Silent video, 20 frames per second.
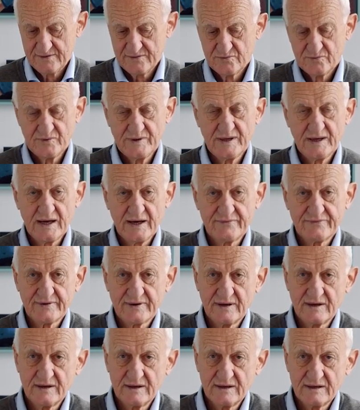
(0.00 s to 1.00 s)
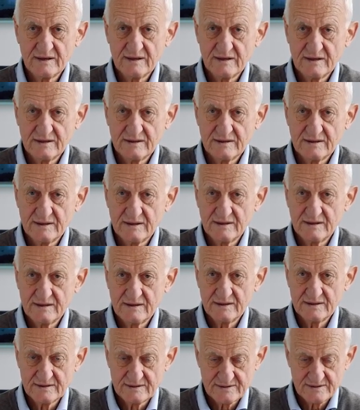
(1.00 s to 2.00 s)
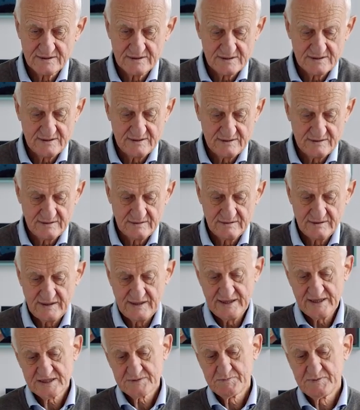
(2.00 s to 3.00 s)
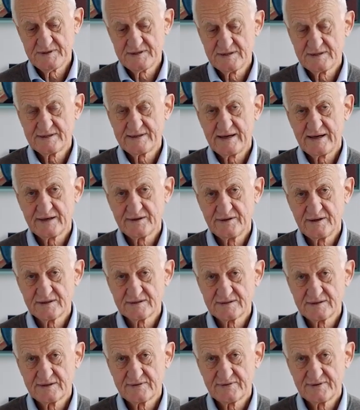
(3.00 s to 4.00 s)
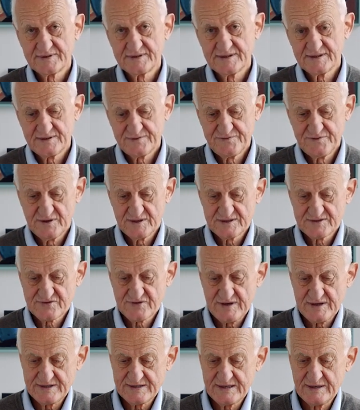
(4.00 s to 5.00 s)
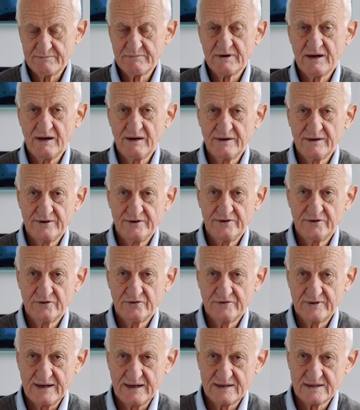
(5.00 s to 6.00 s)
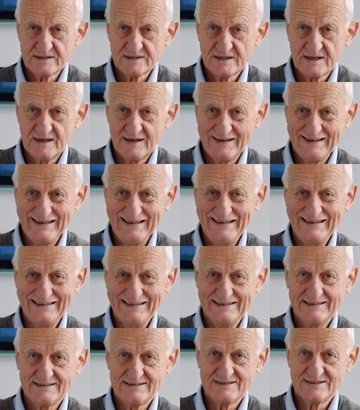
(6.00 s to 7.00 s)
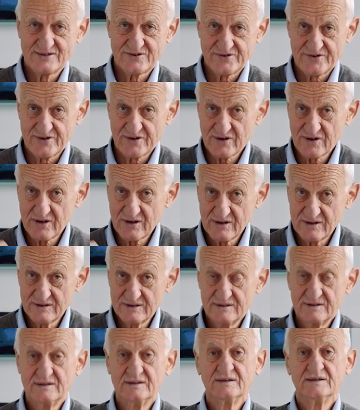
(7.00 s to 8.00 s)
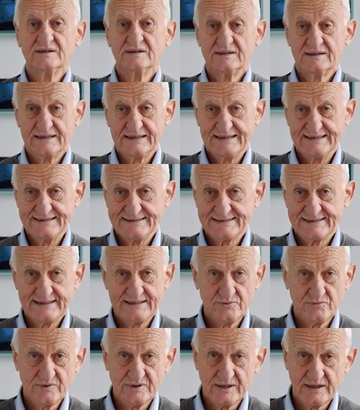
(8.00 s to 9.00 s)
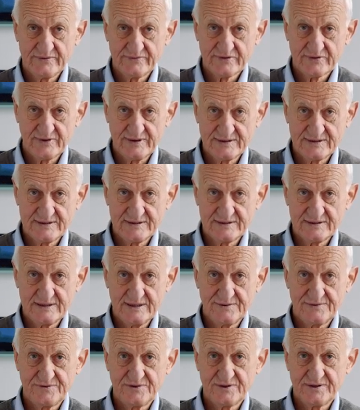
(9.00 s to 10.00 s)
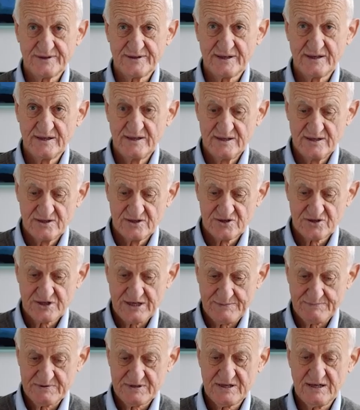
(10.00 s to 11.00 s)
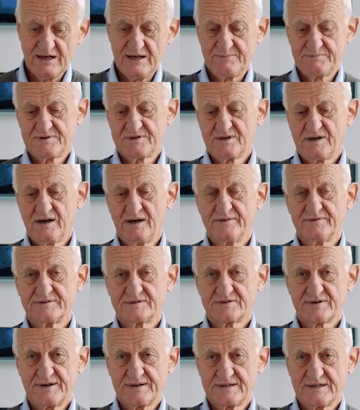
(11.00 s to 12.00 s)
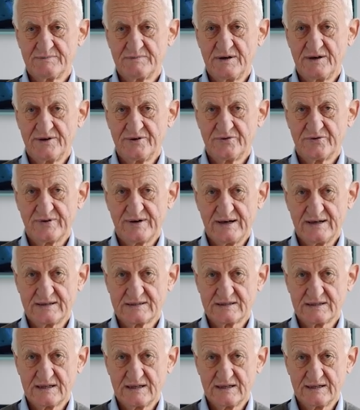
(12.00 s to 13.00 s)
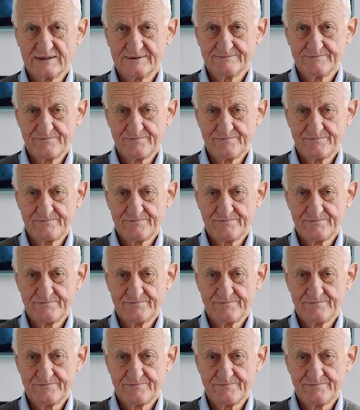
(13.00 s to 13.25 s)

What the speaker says: We have an explicit diagnostic criteria for trigeminal neuralgia in general, and then we have criteria for the subtypes of trigeminal neuralgia.